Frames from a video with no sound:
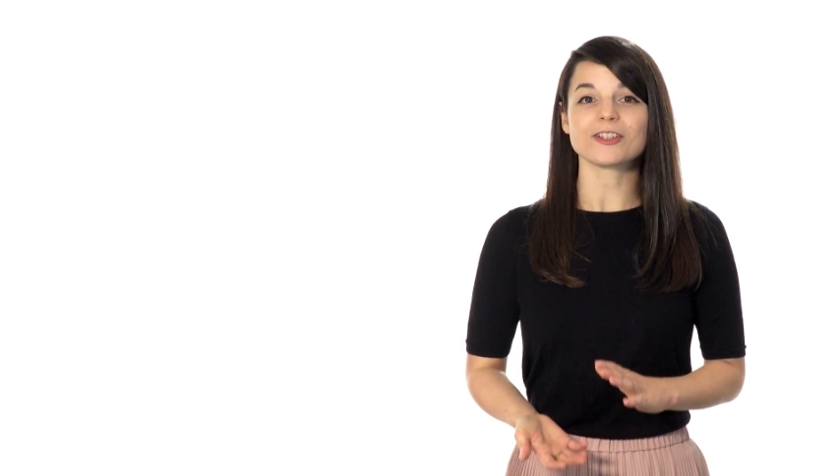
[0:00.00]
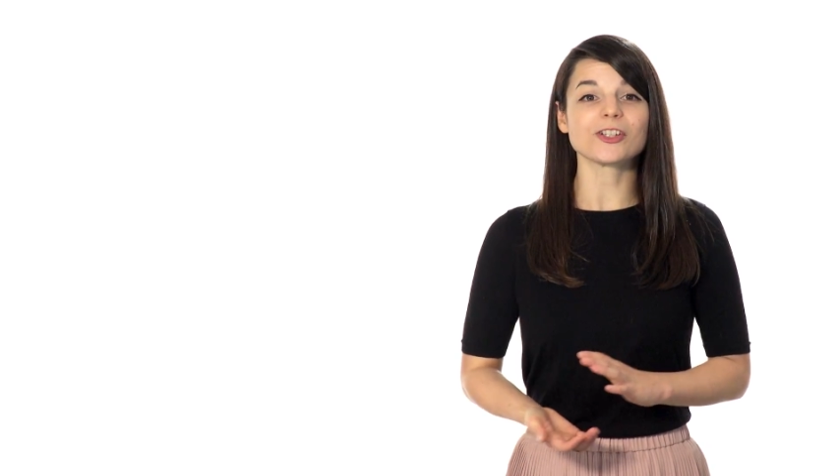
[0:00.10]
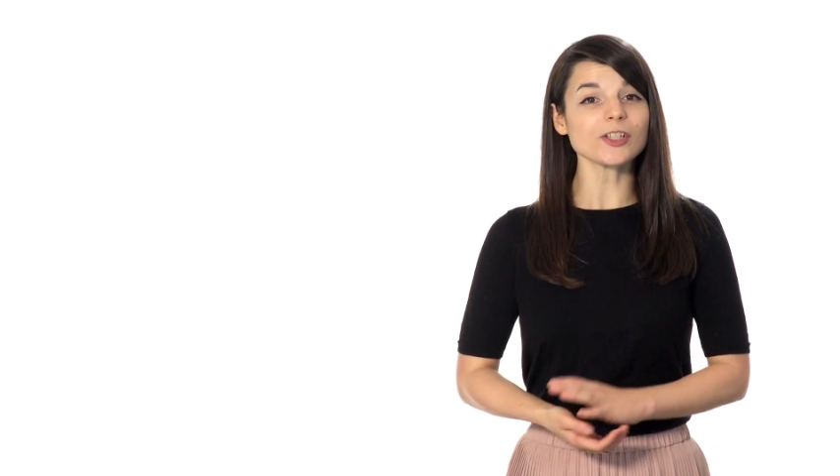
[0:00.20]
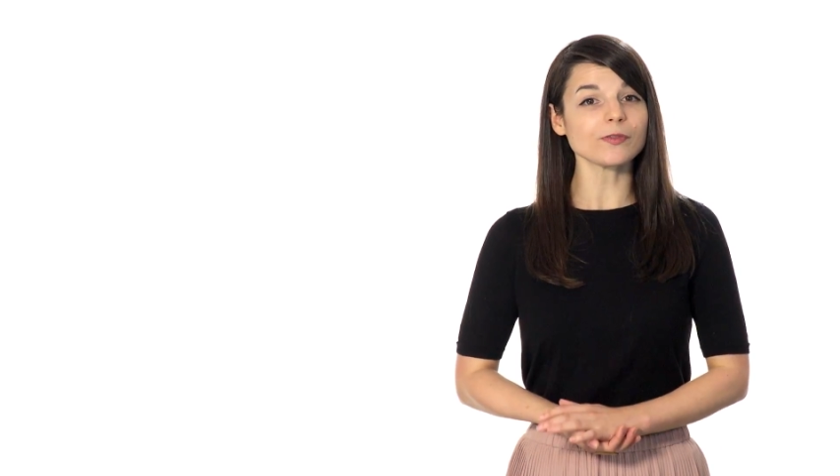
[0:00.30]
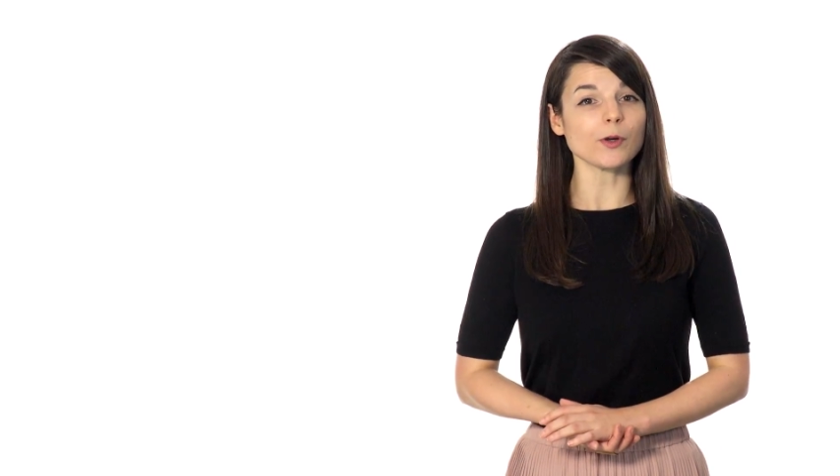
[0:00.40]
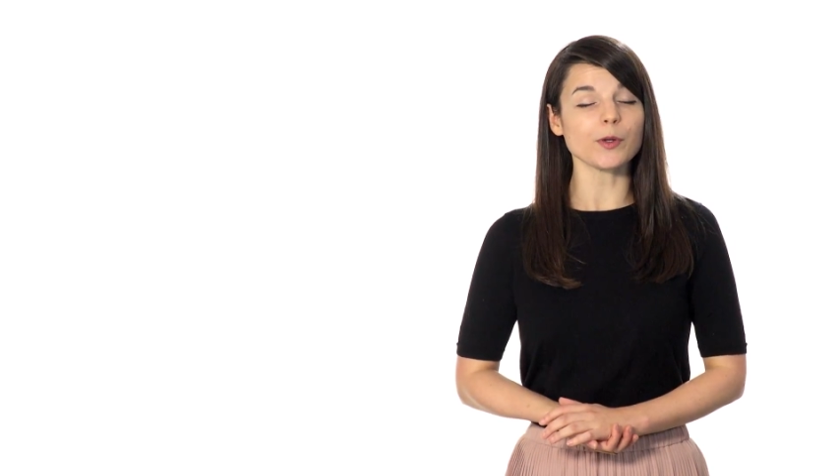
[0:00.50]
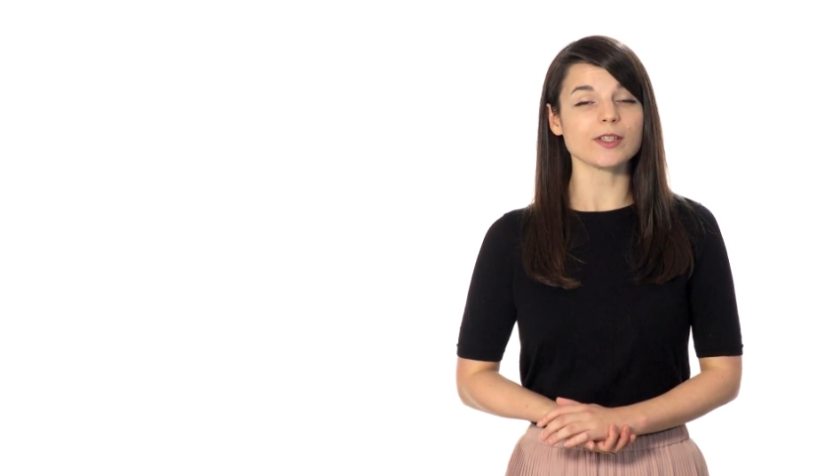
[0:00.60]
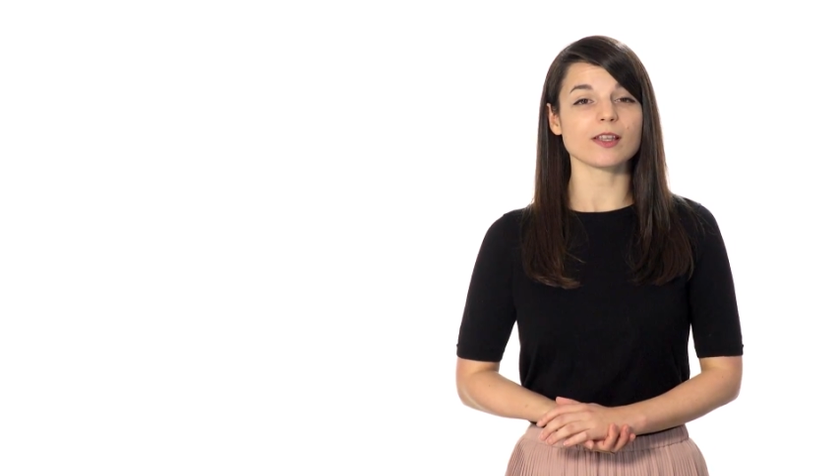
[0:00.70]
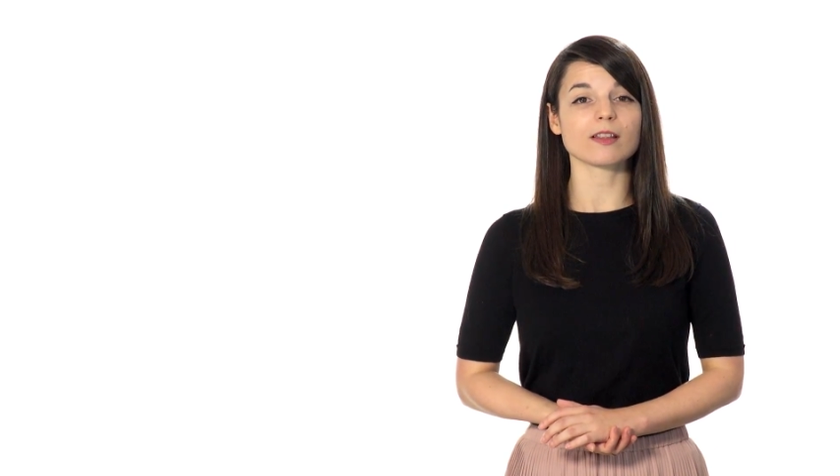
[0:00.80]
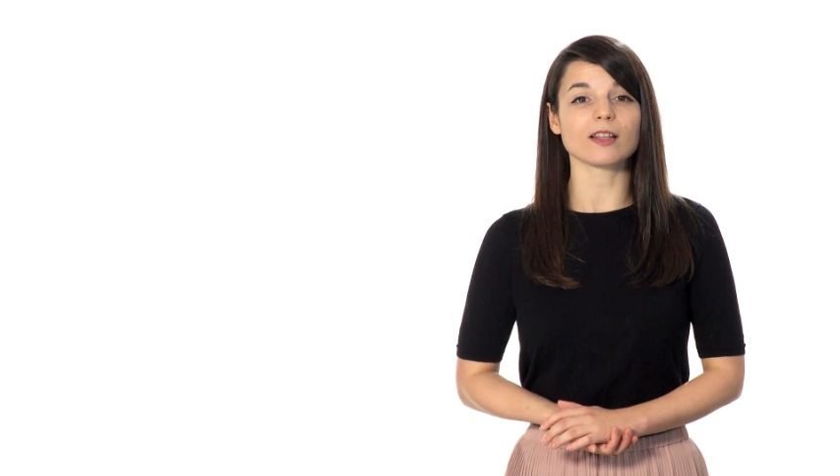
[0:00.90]
just
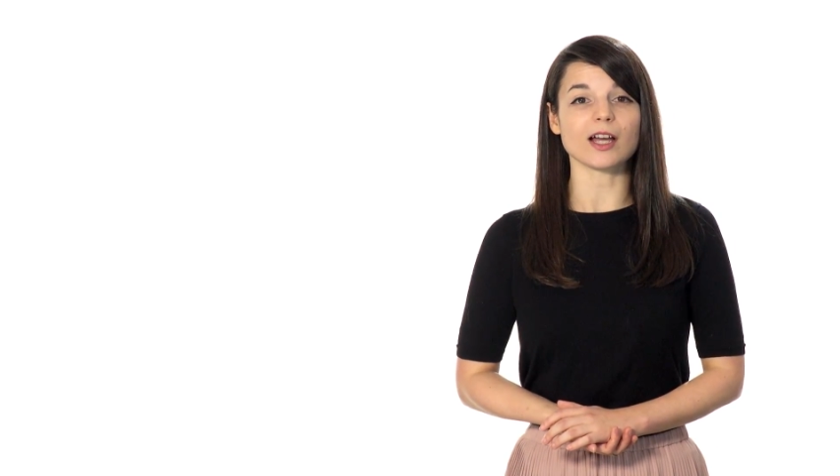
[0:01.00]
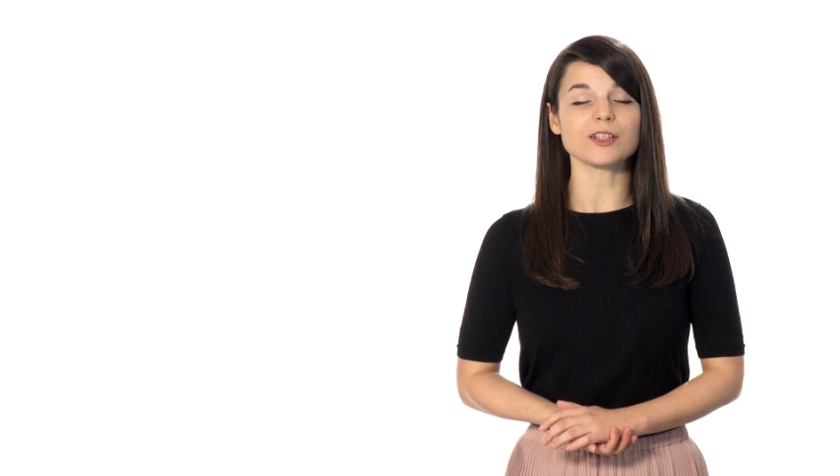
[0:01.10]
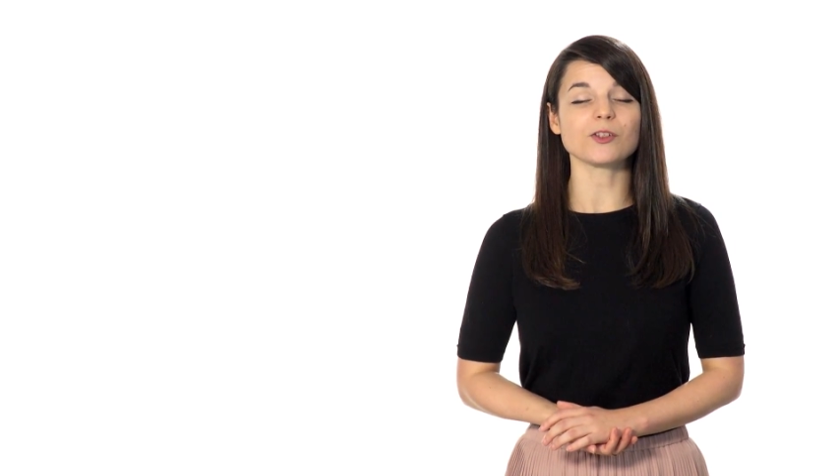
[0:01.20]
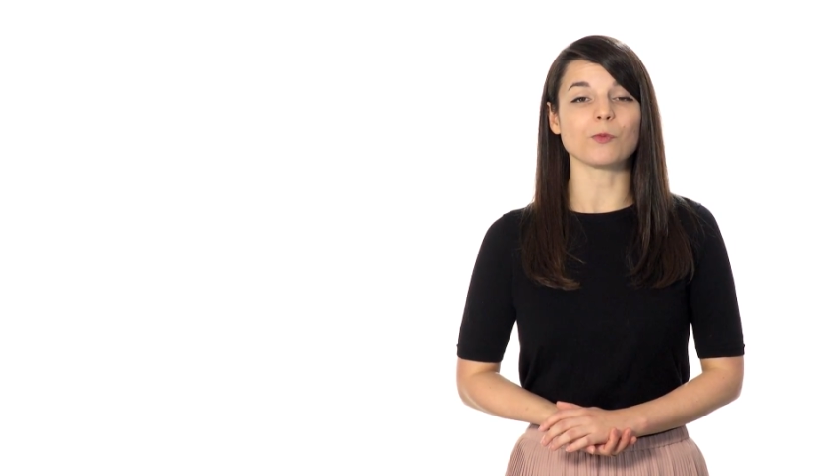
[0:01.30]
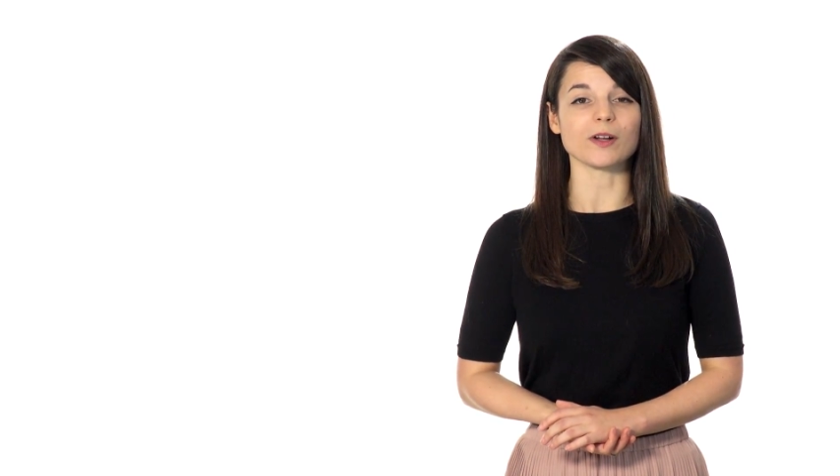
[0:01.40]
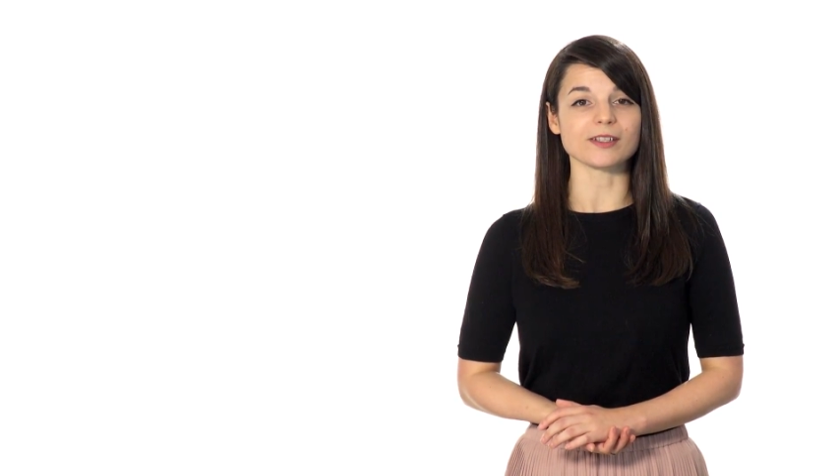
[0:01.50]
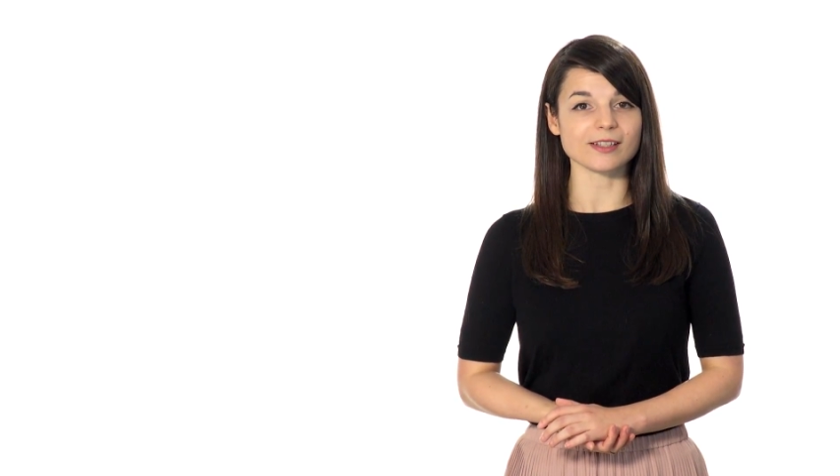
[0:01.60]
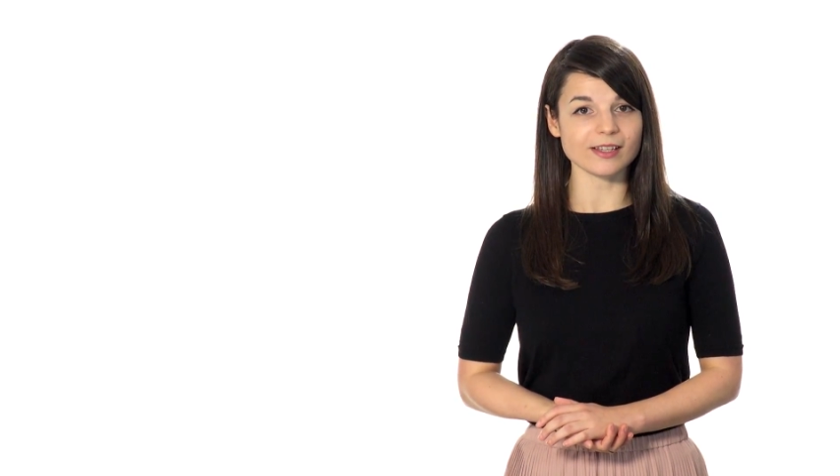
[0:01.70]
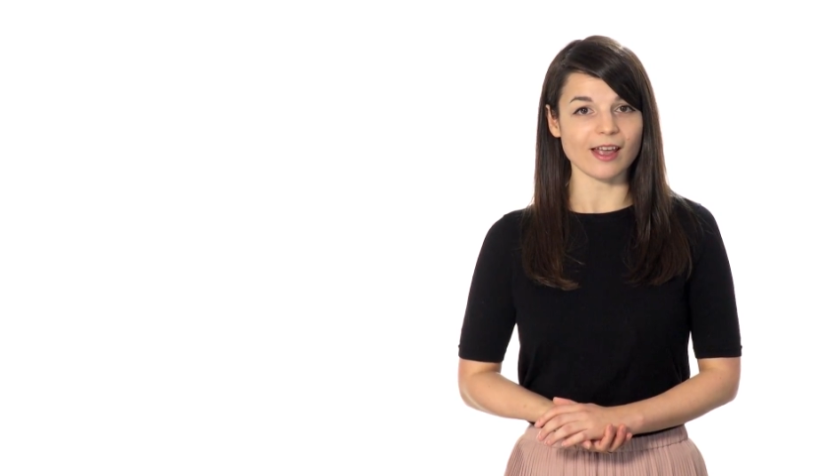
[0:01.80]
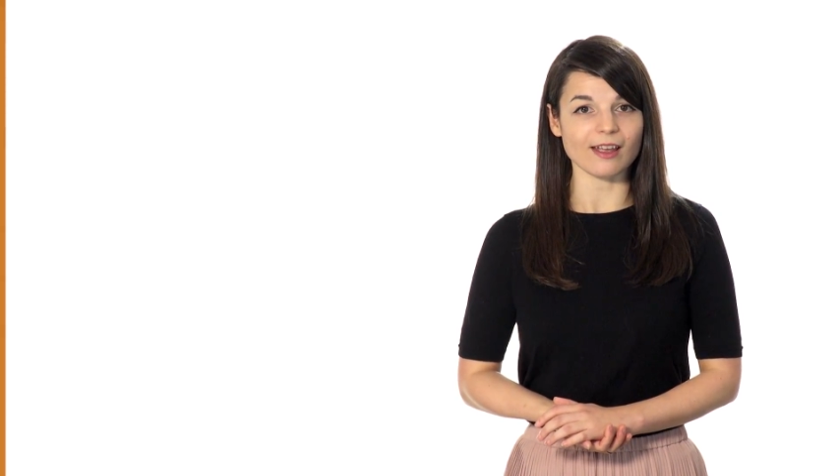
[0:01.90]
focus on the lines you want to
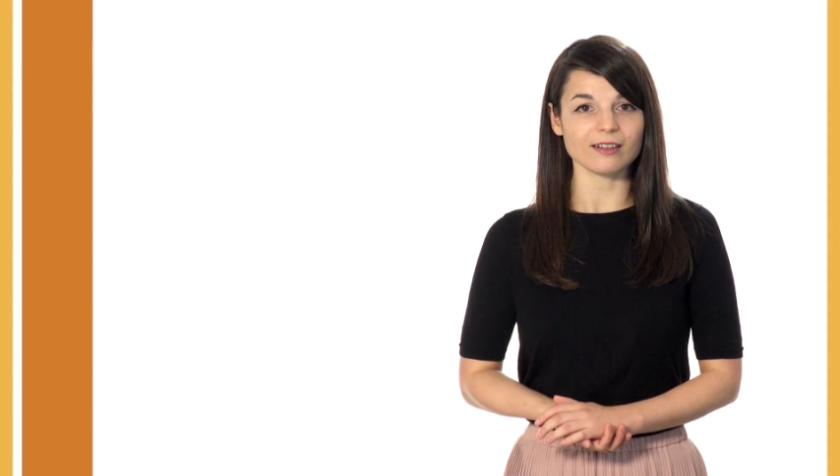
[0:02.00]
say.